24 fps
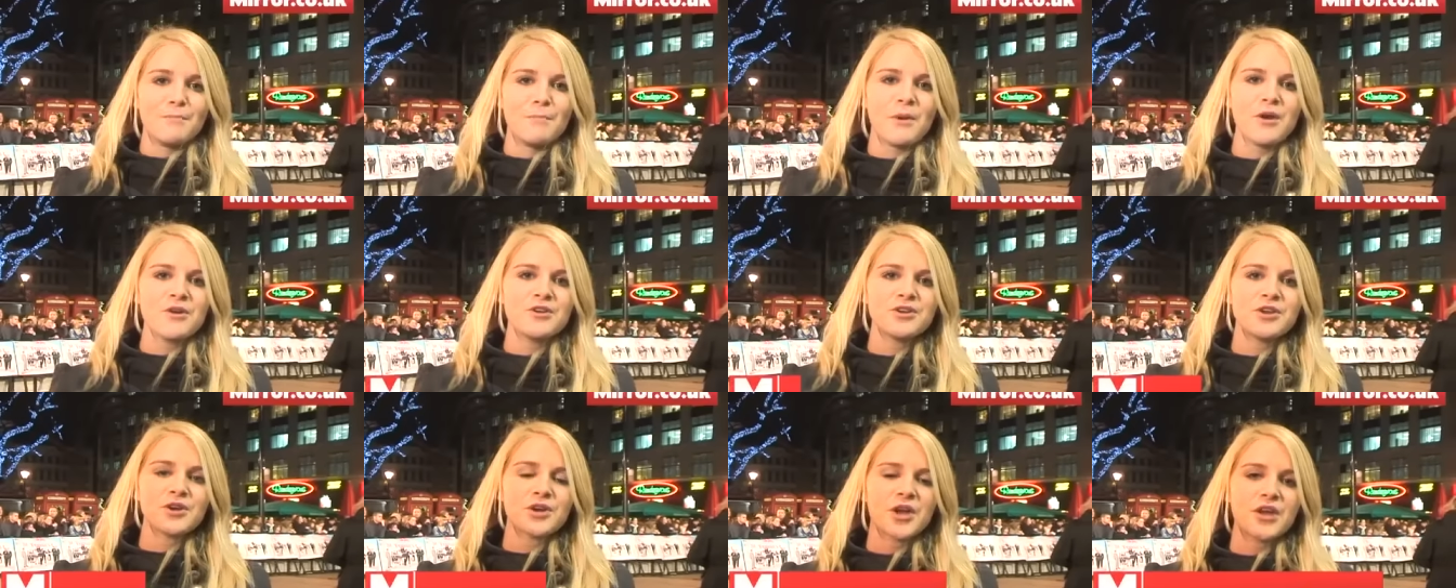
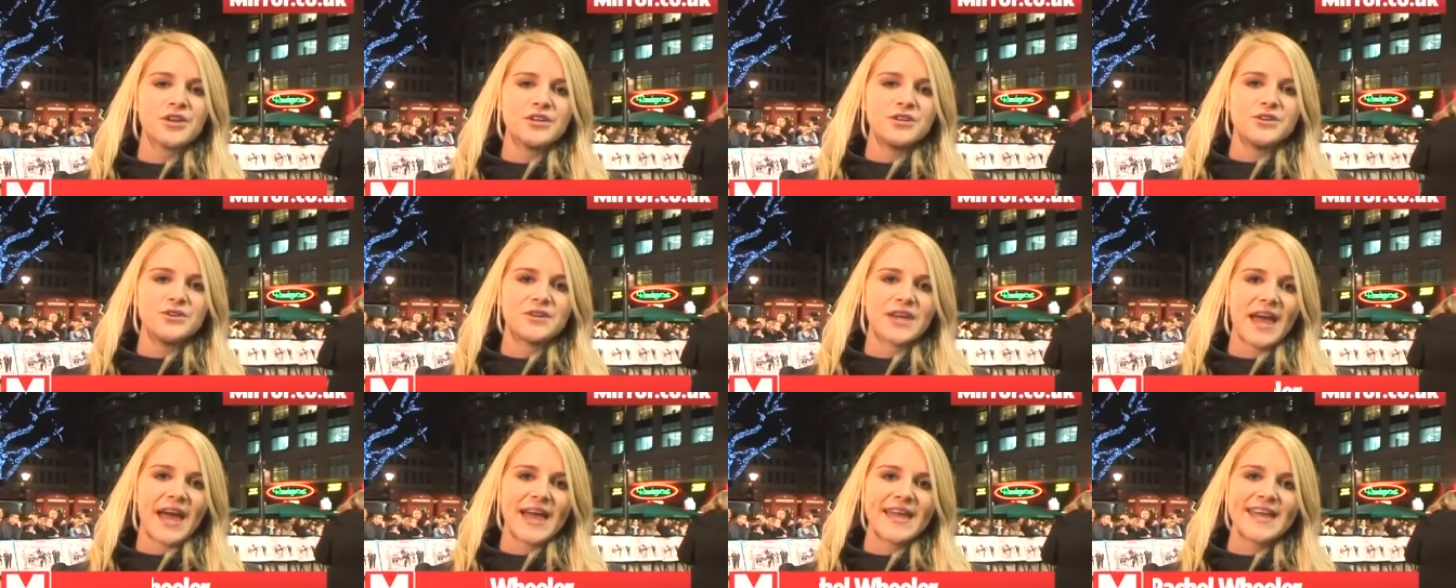
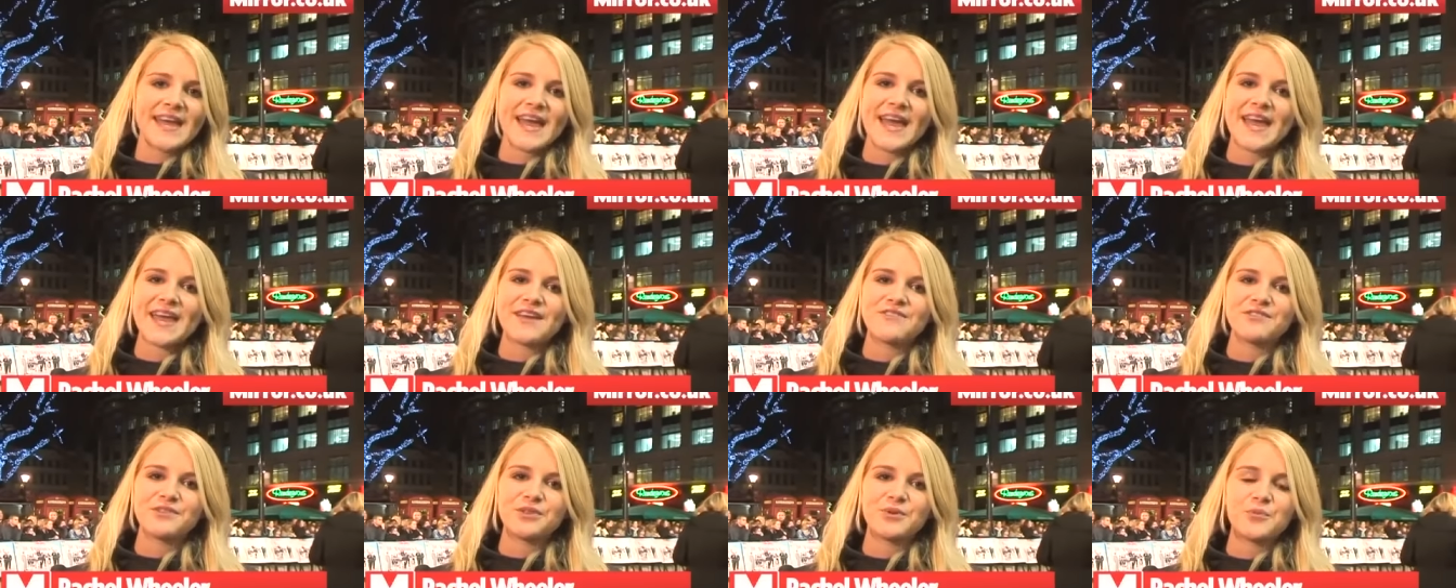Mirror.co.uk are
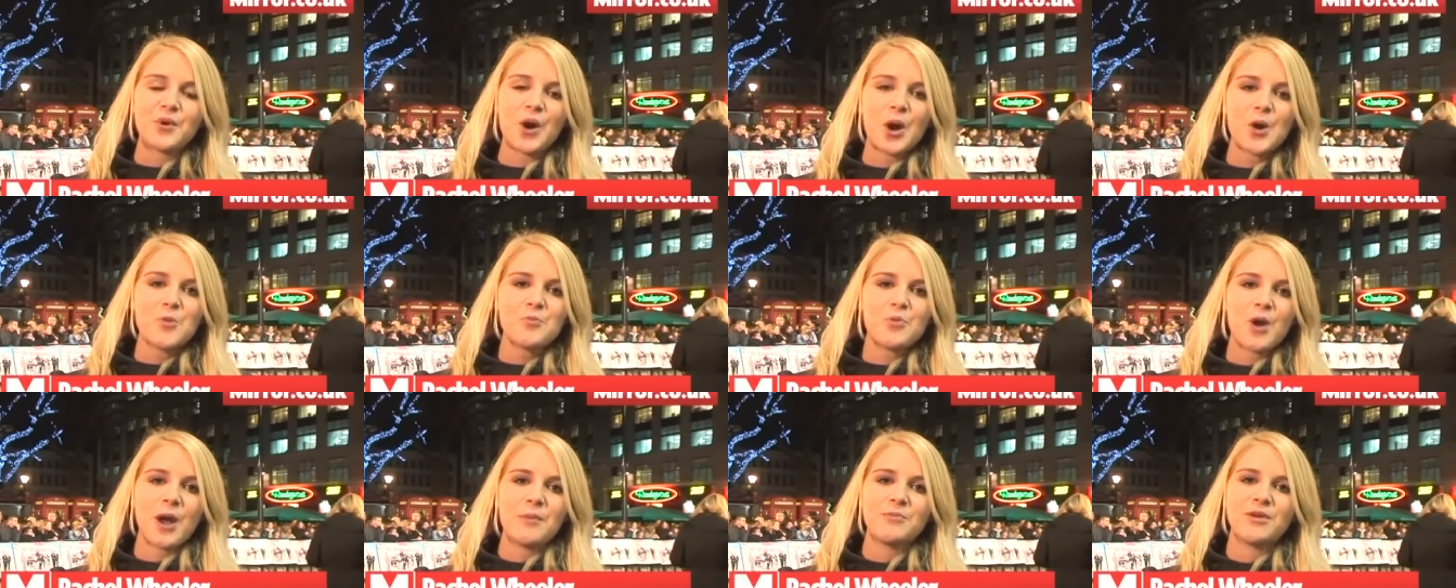here at the
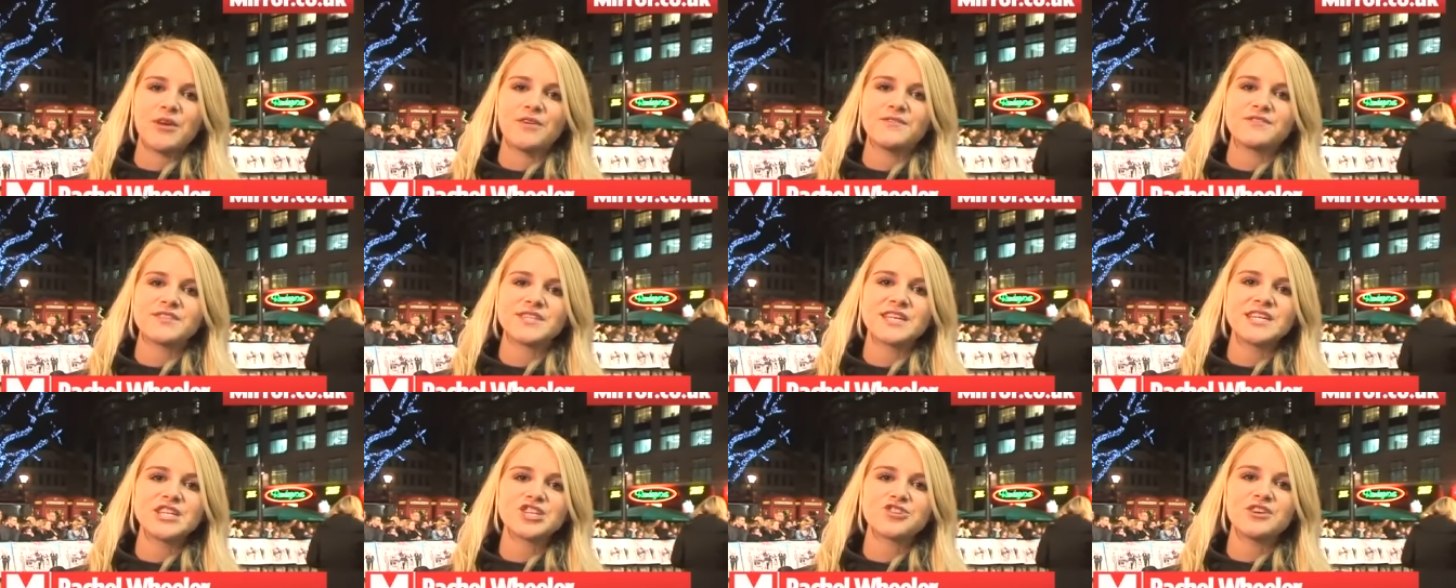world premiere of
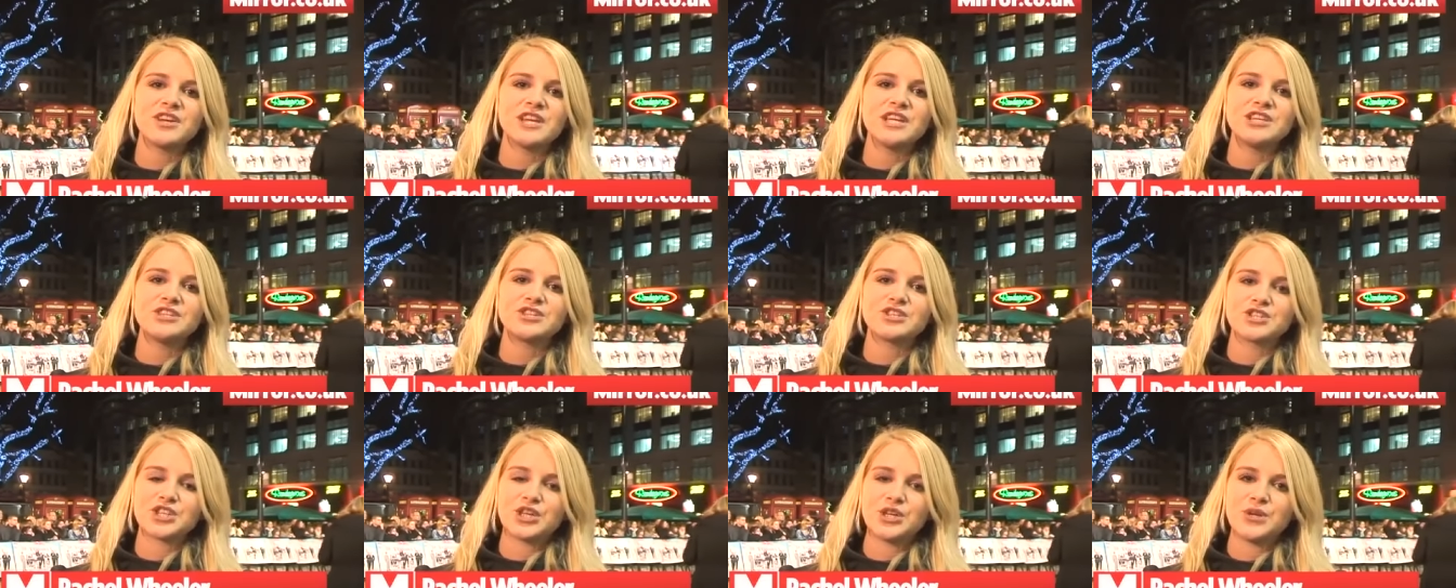
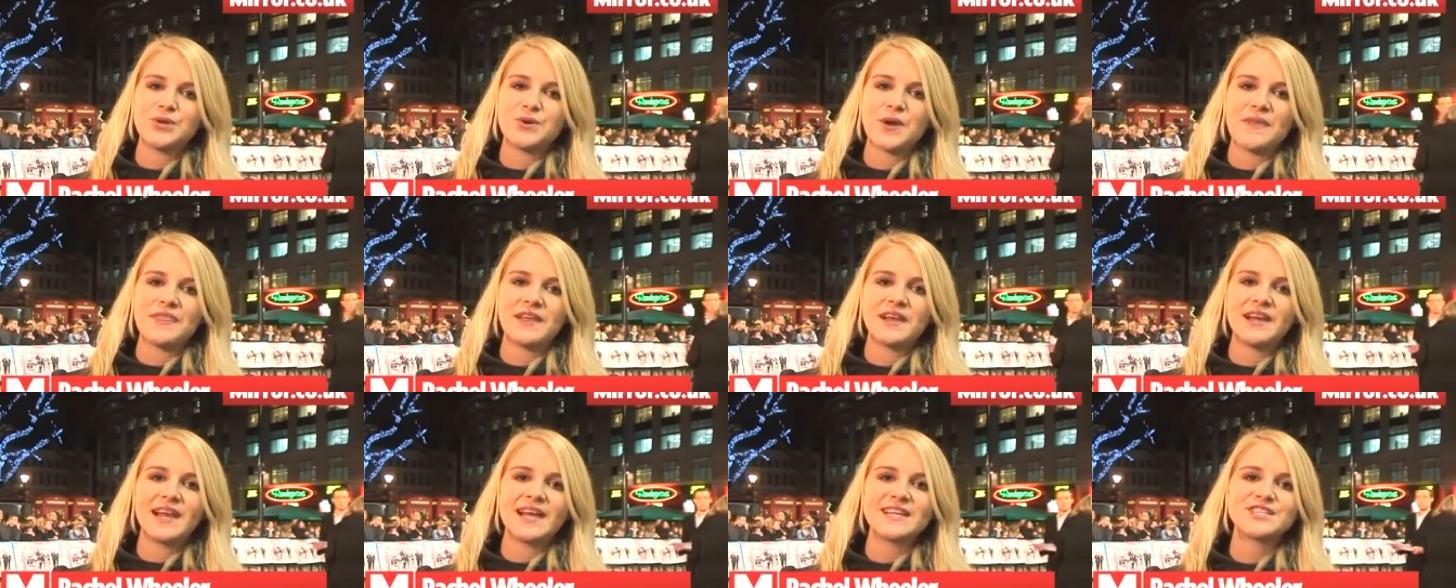Trinian's 2
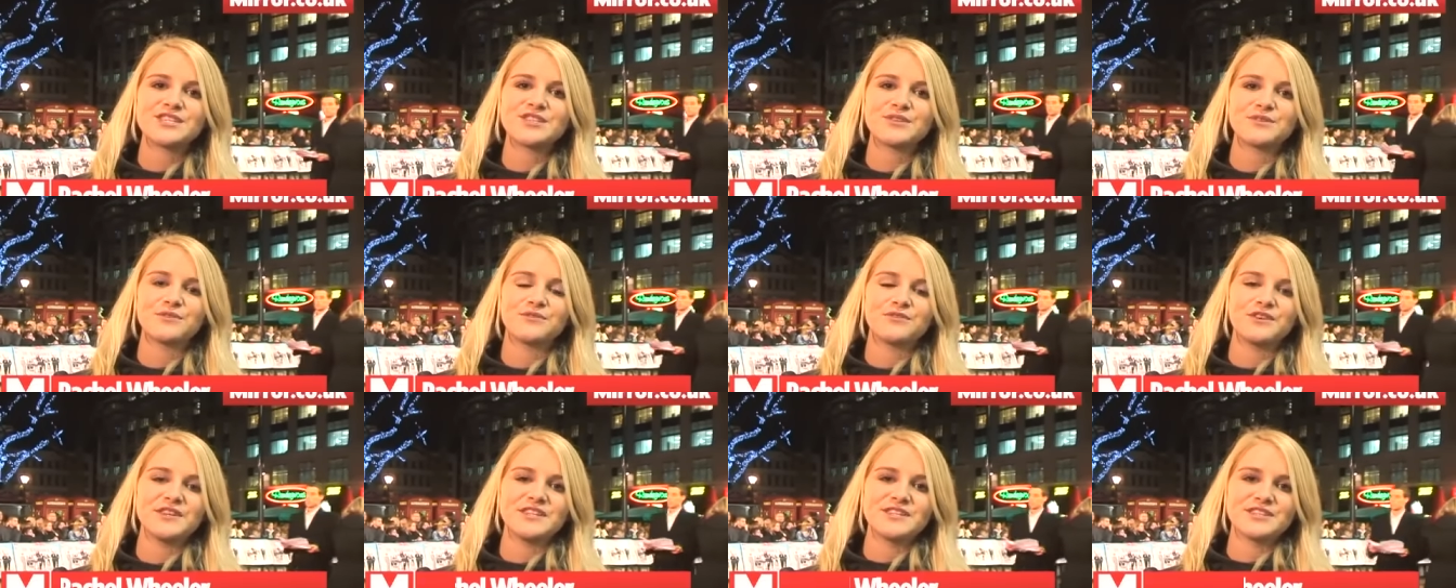and the Legend
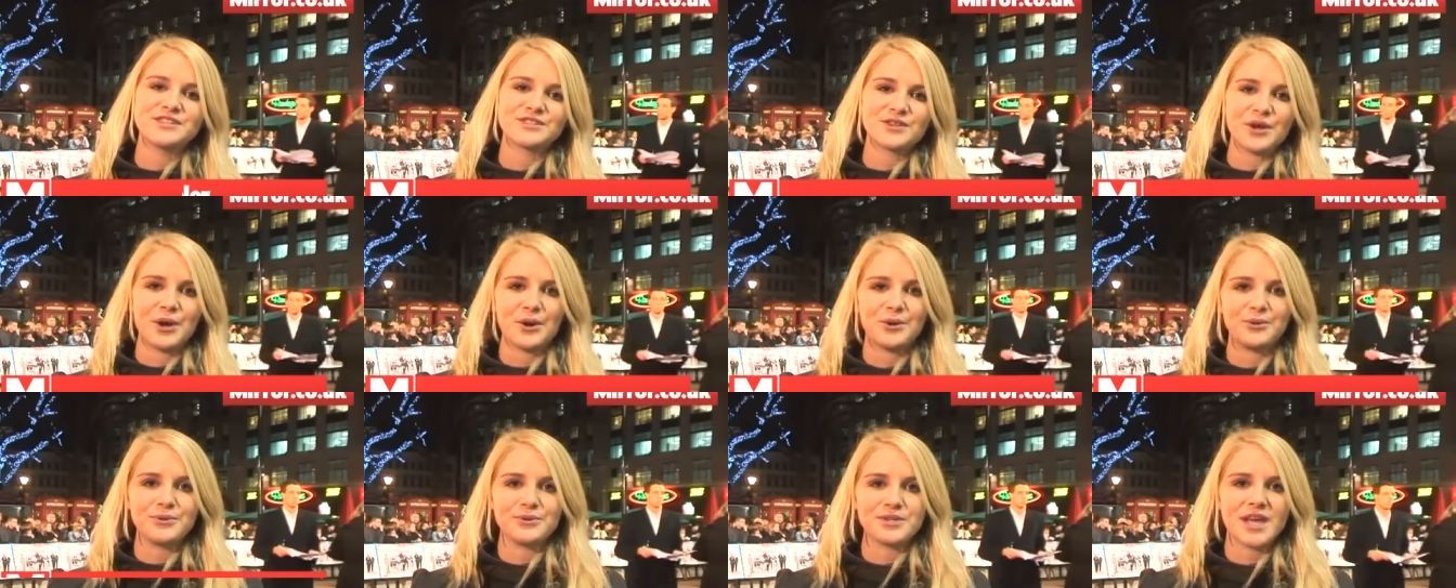of Fritton's
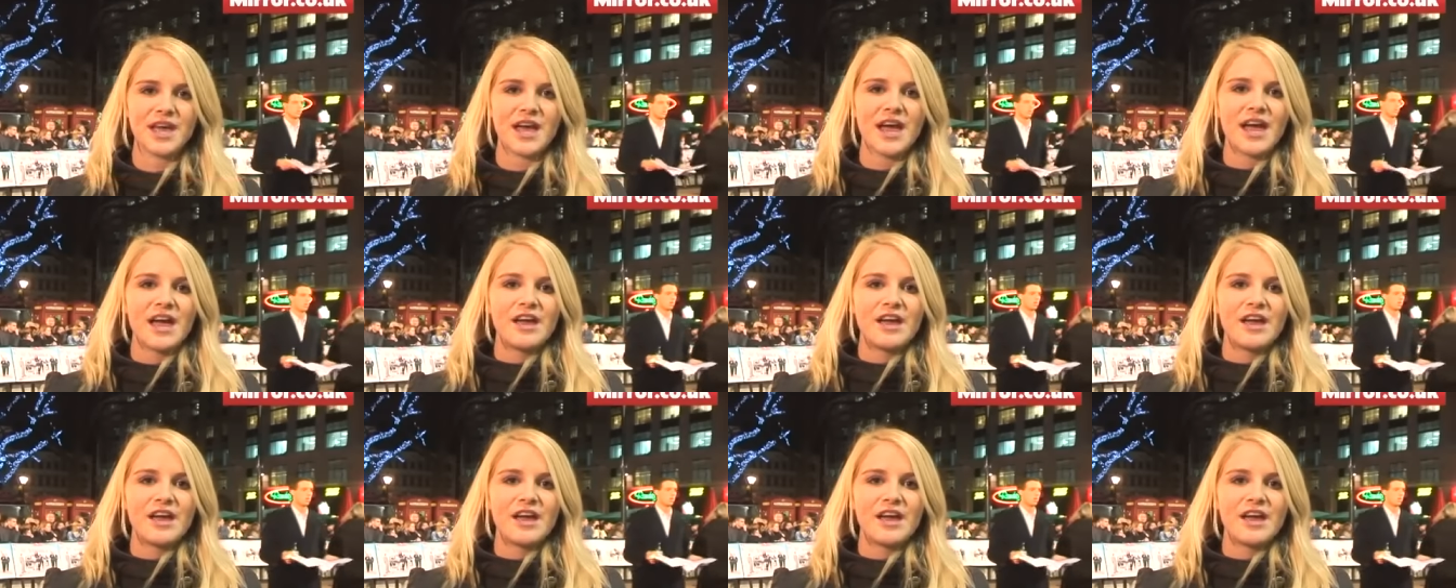Gold,